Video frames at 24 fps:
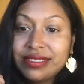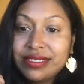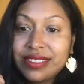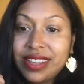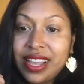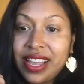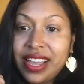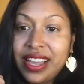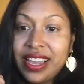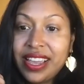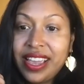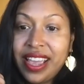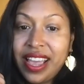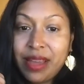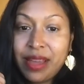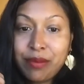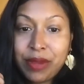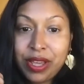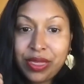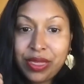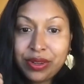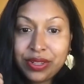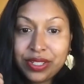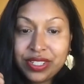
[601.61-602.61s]
I had my
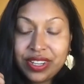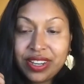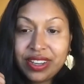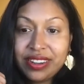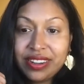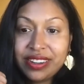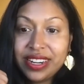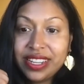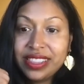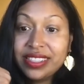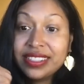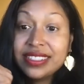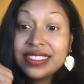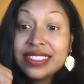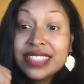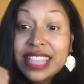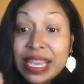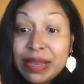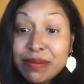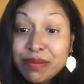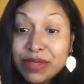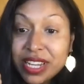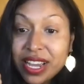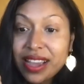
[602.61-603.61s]
third daughter at the
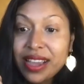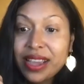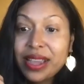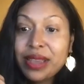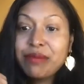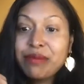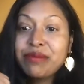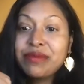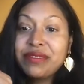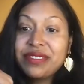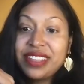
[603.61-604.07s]
same time